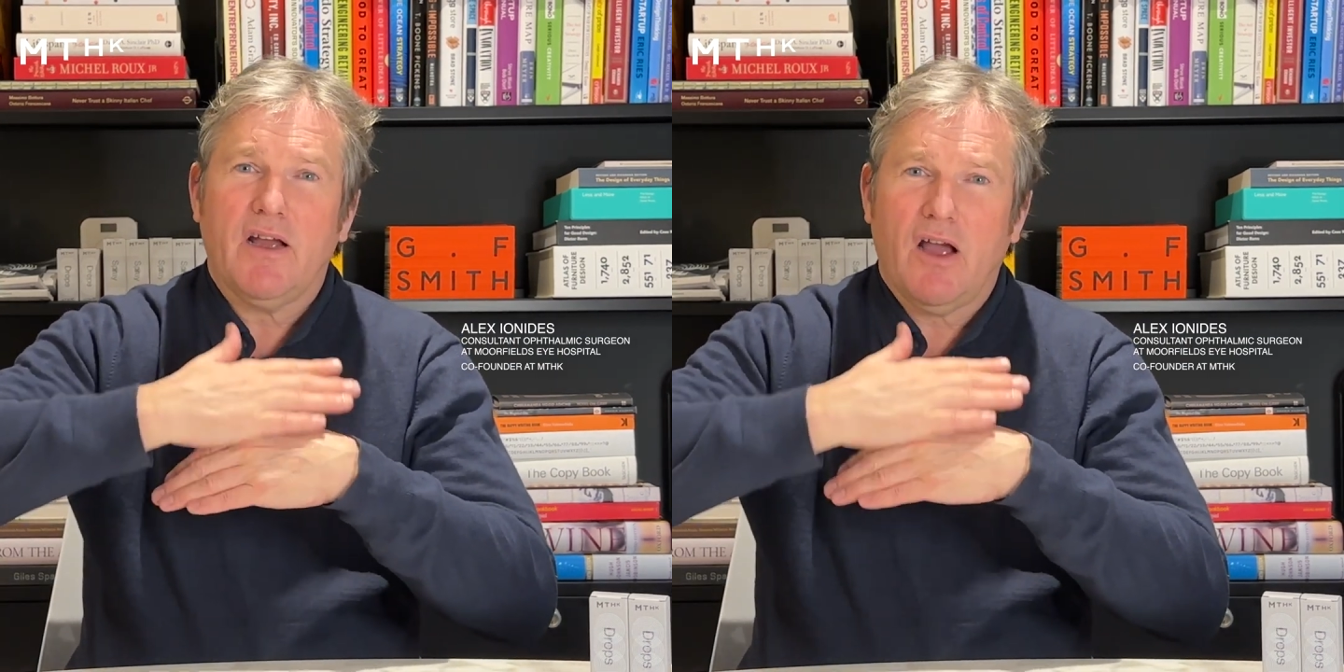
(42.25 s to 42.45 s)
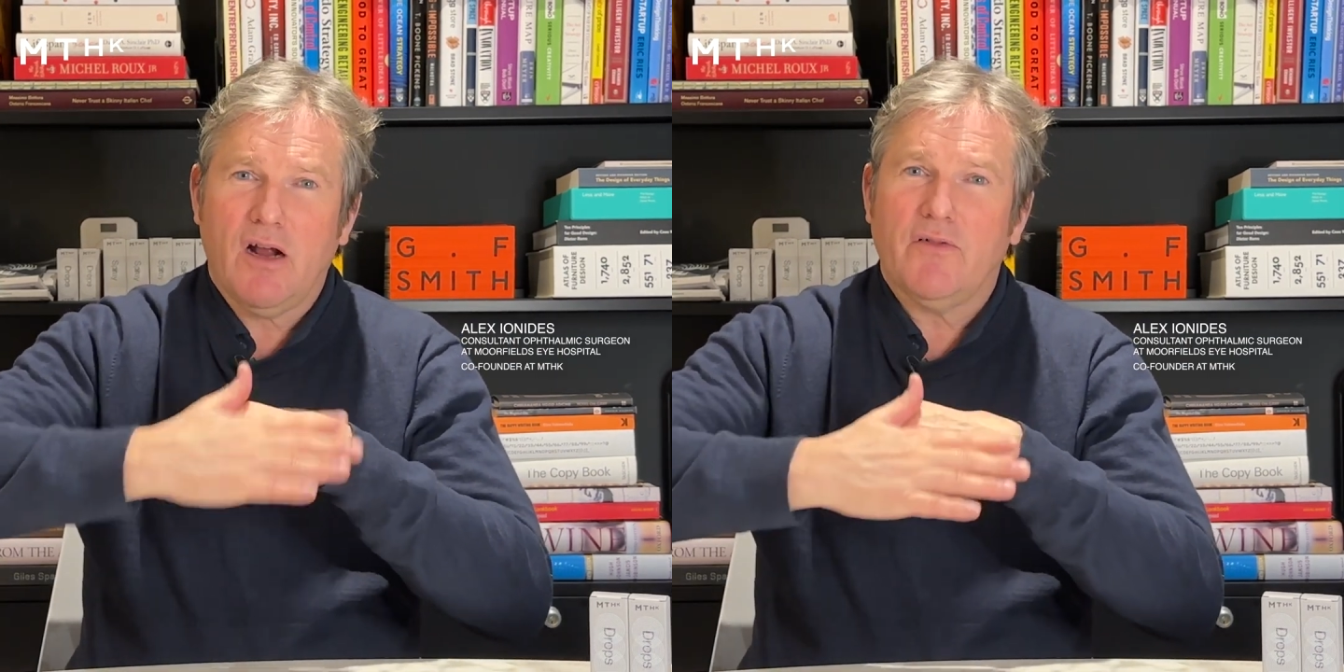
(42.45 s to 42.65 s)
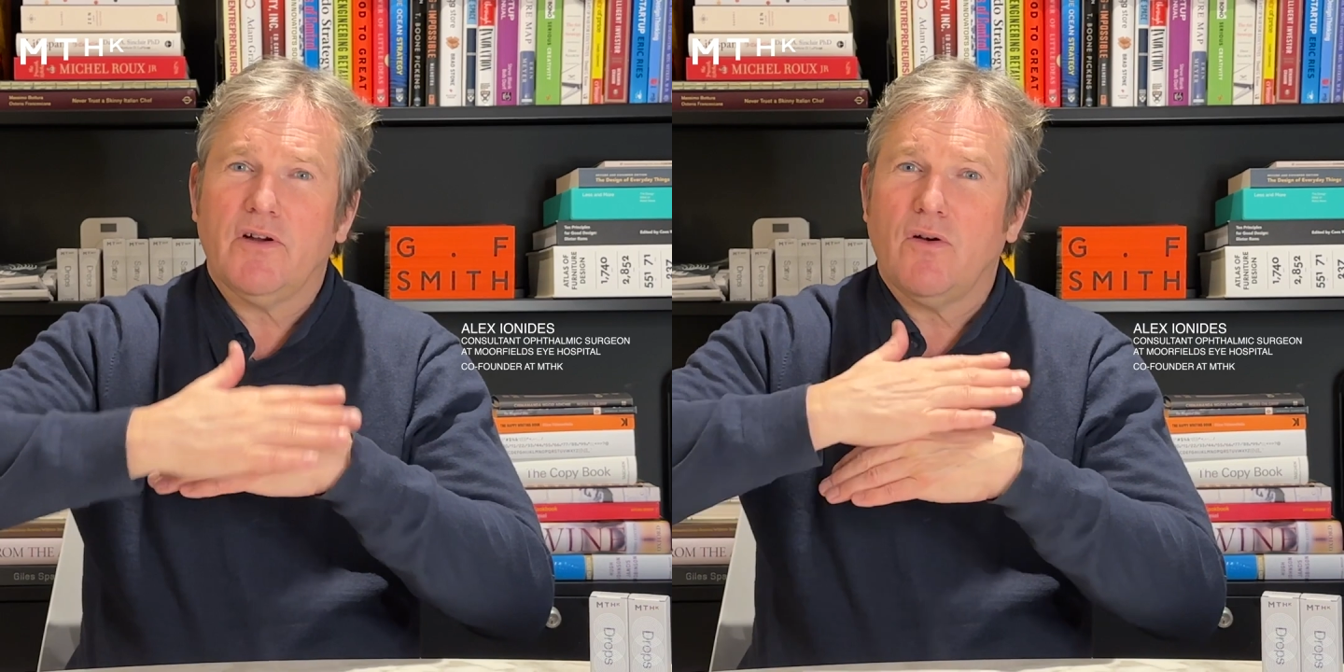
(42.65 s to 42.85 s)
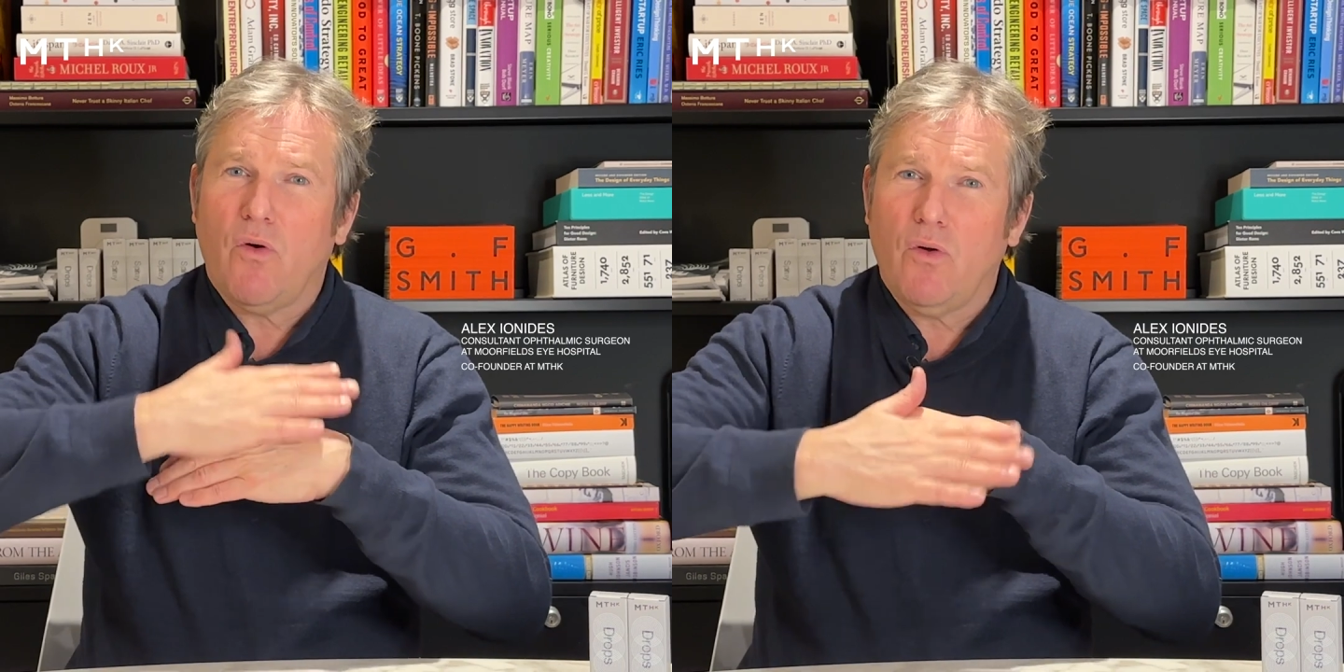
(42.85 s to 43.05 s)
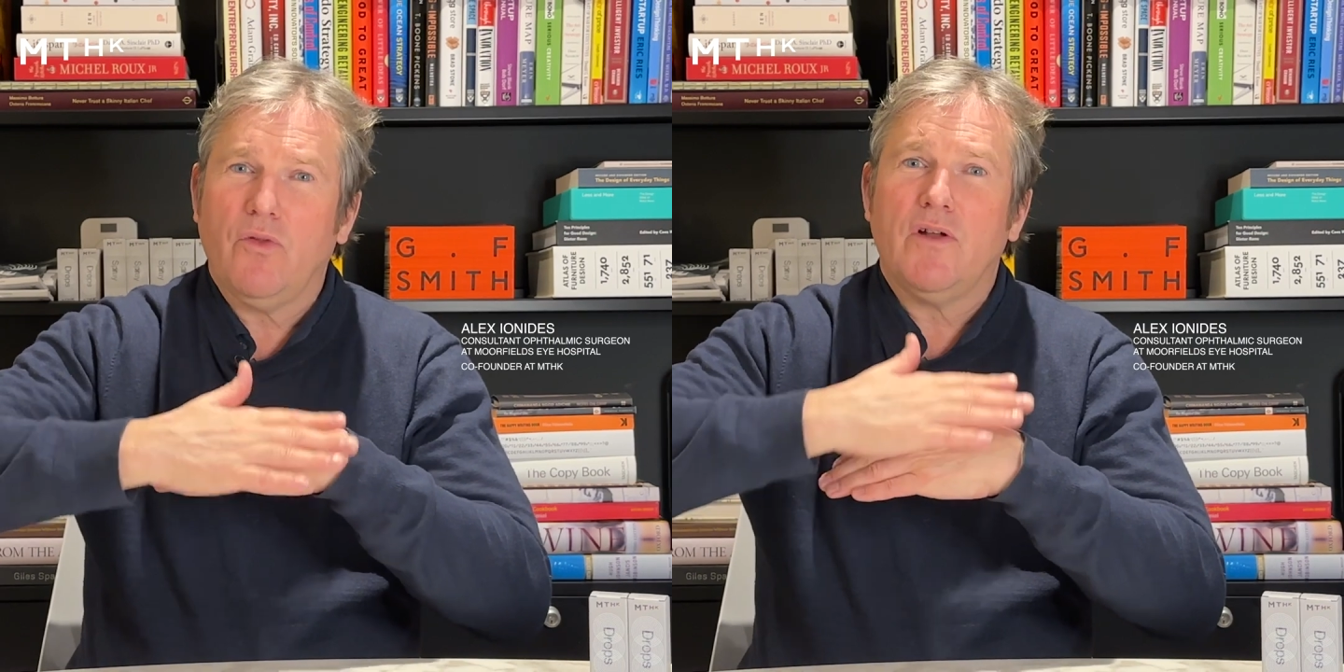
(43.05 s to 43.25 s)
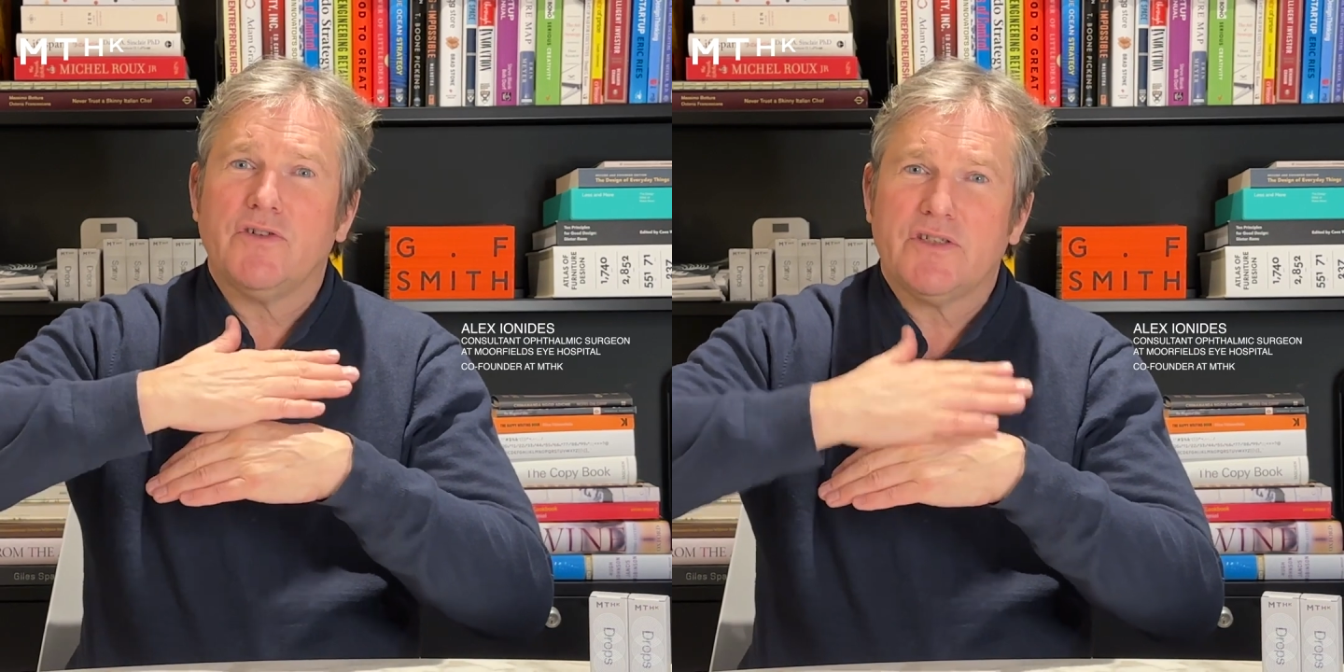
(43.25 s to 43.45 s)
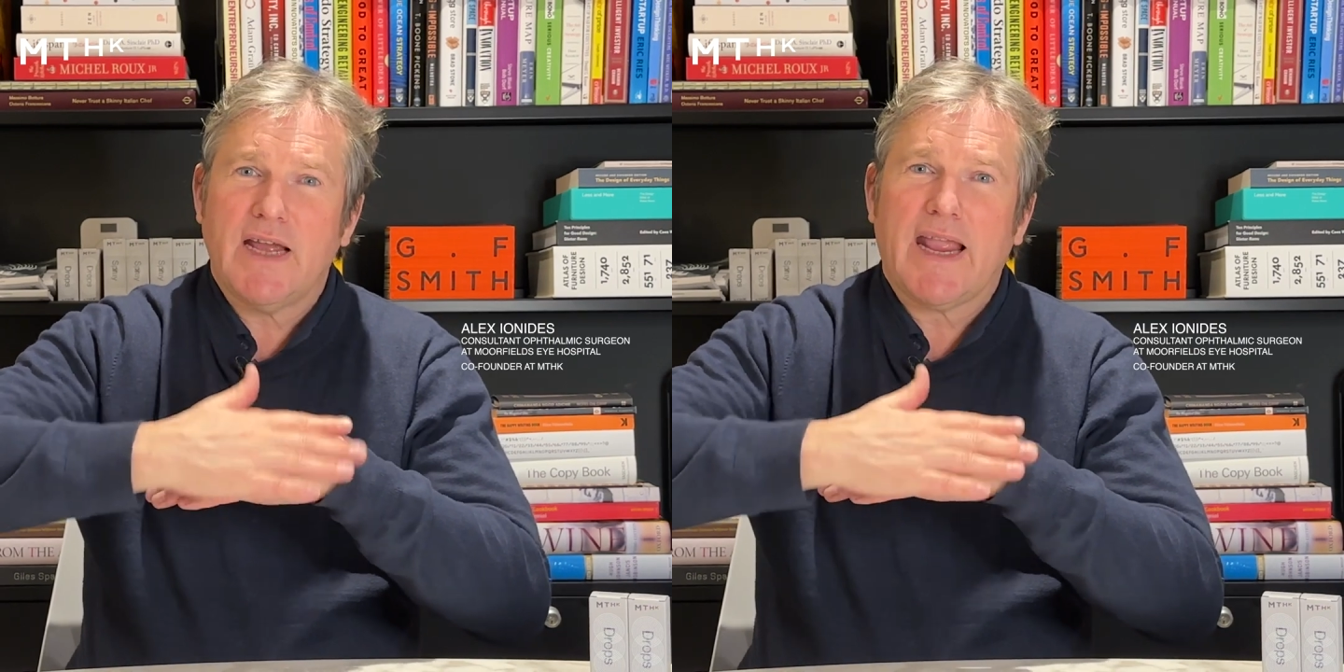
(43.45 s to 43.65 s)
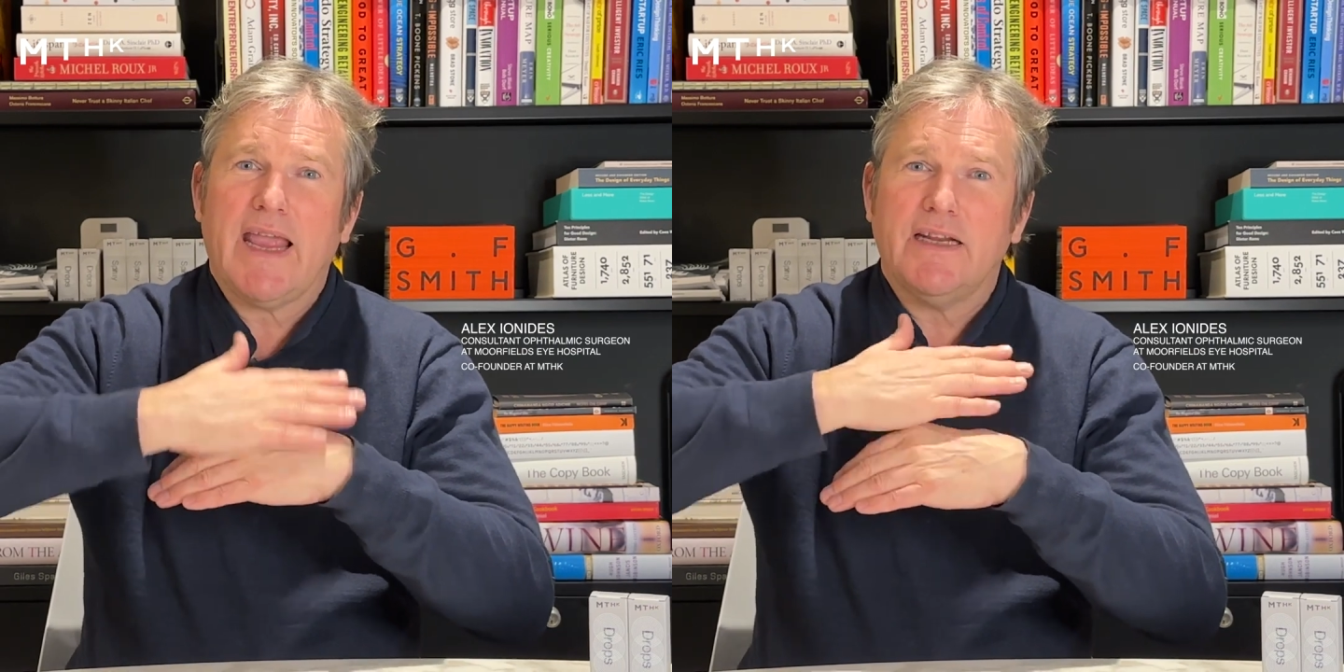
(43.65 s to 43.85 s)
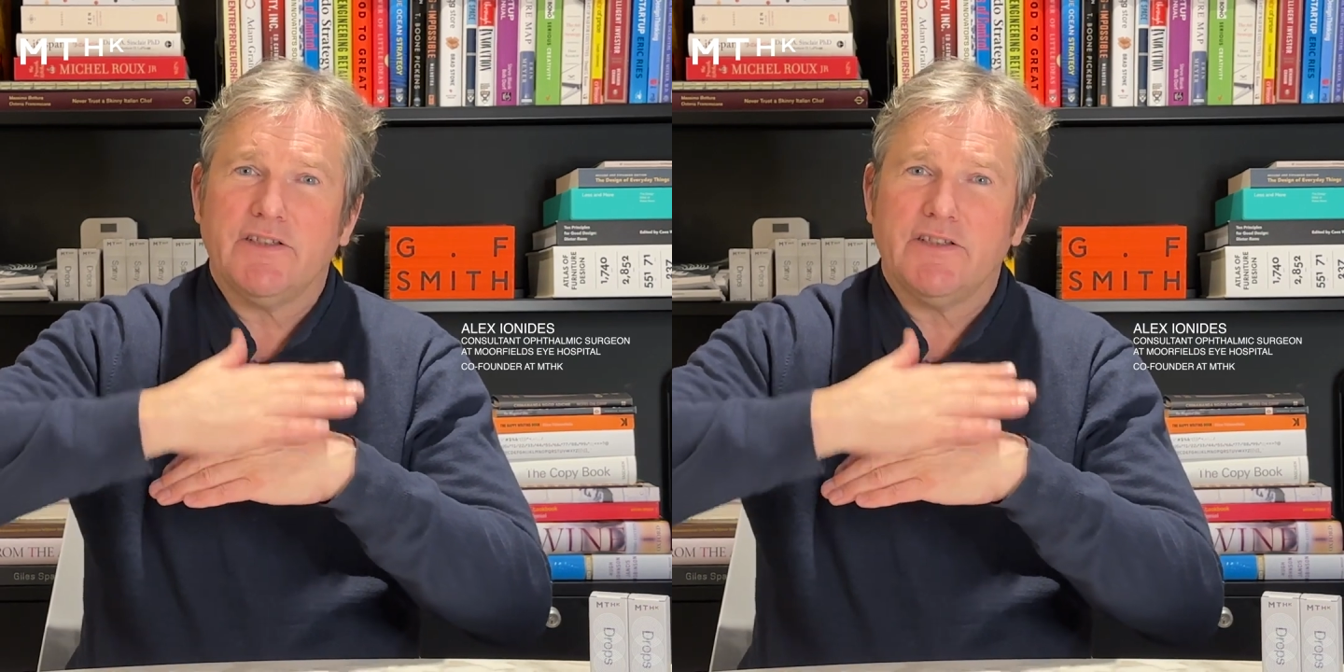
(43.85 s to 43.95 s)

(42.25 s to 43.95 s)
Over all those decades